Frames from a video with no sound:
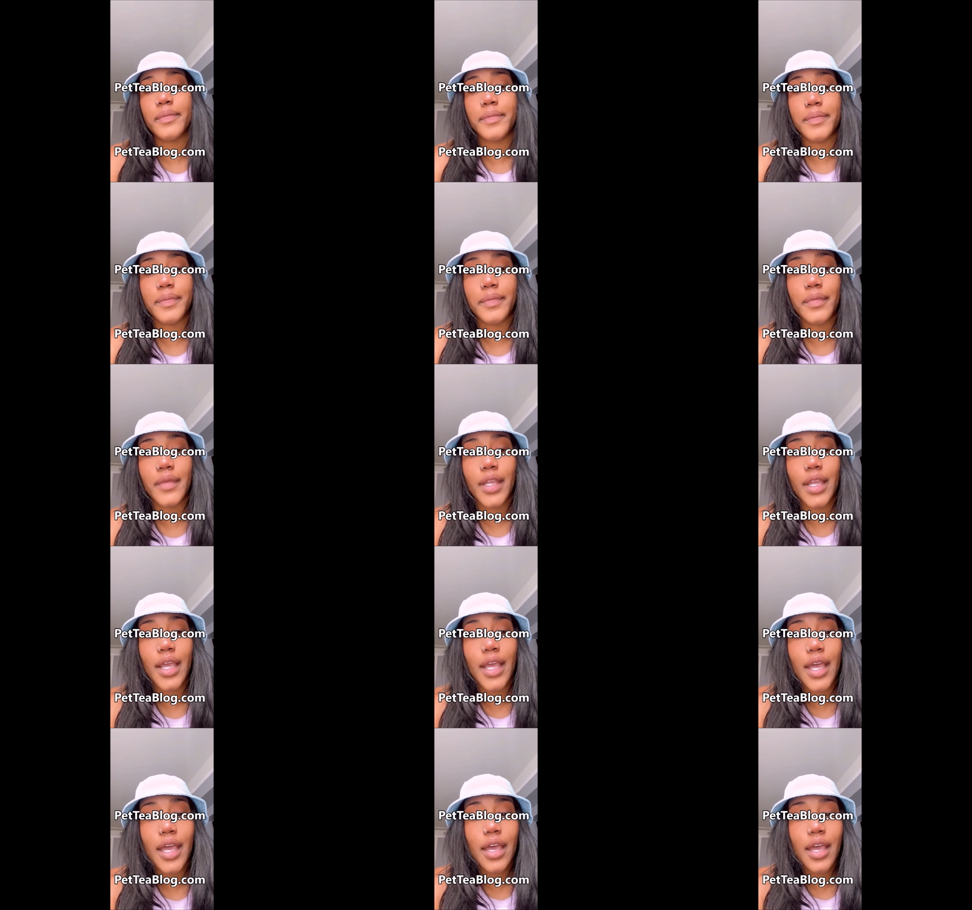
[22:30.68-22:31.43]

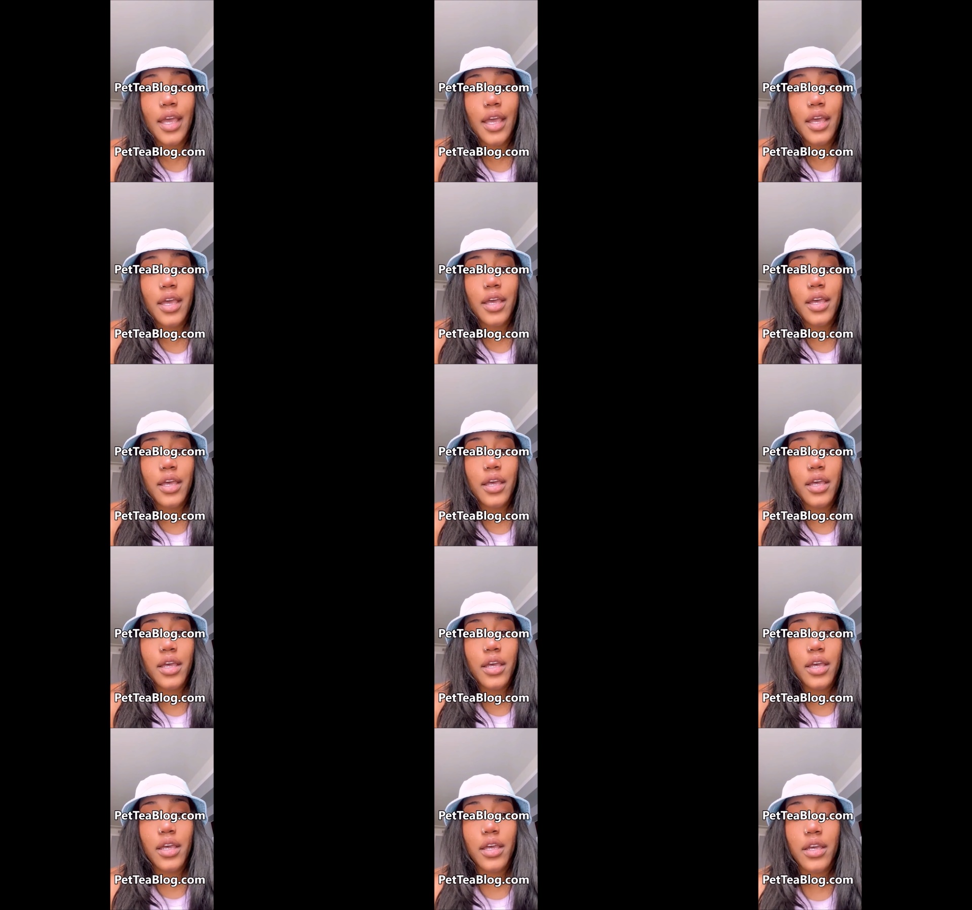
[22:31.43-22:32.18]

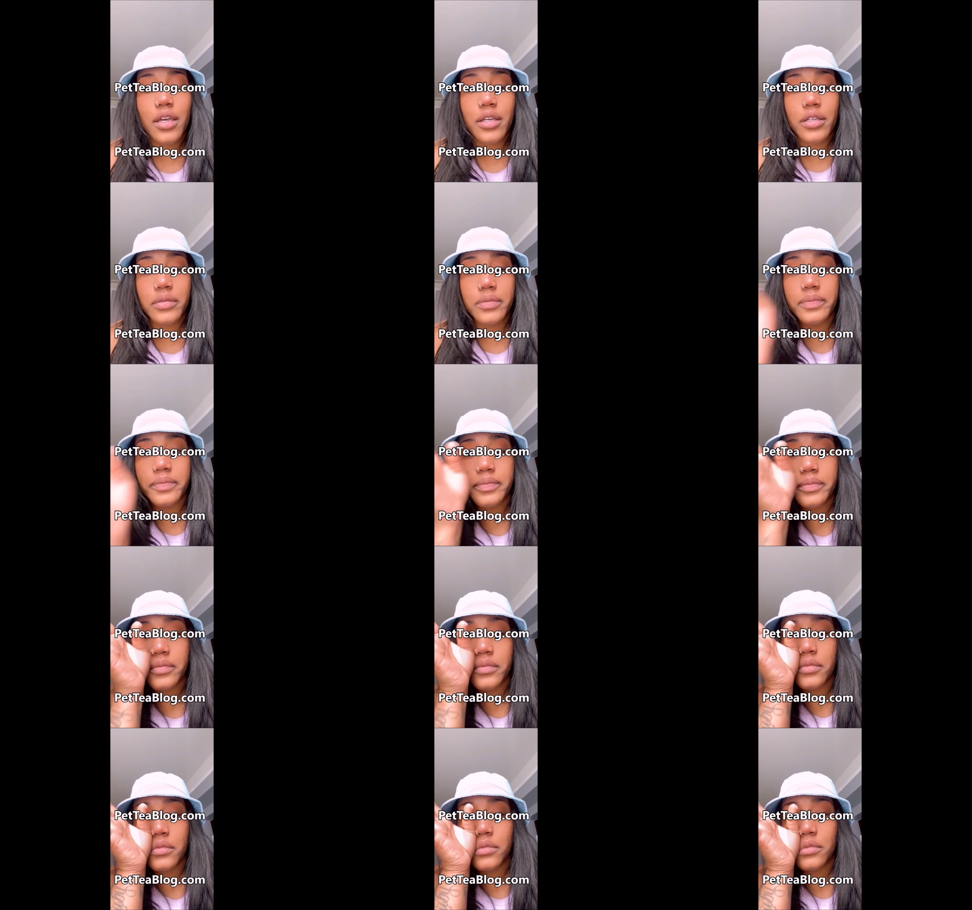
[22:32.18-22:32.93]

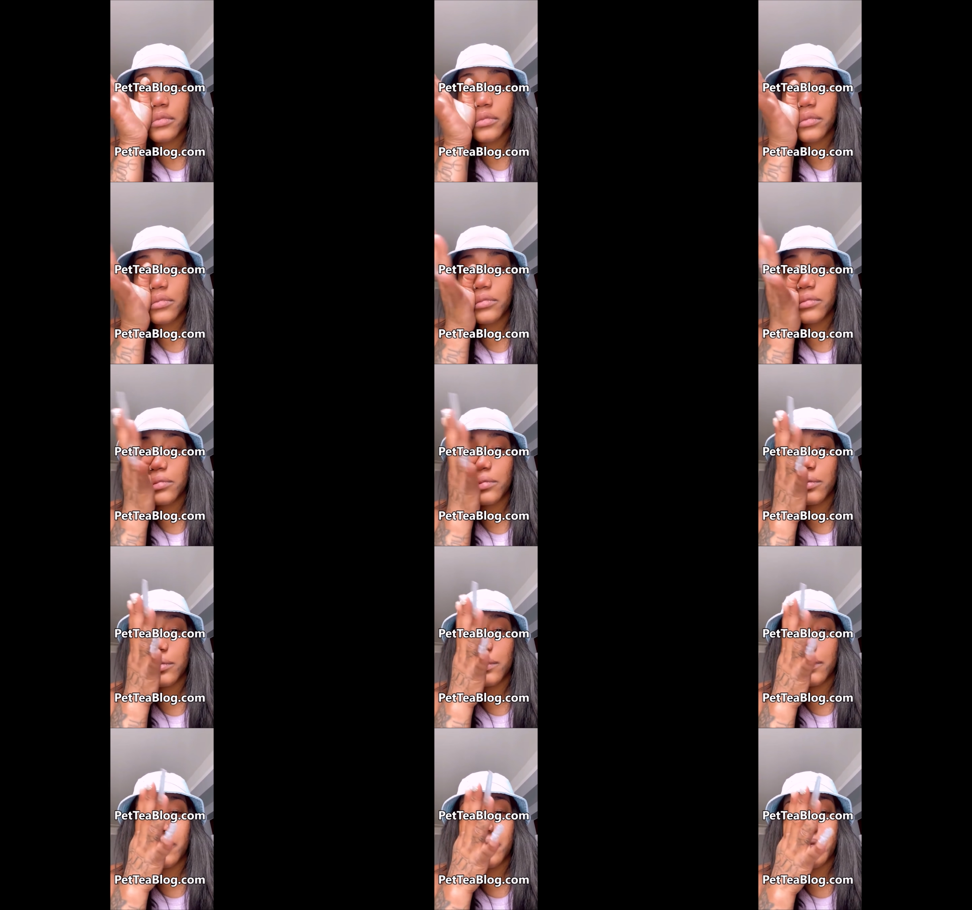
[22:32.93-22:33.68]
Nothing is said.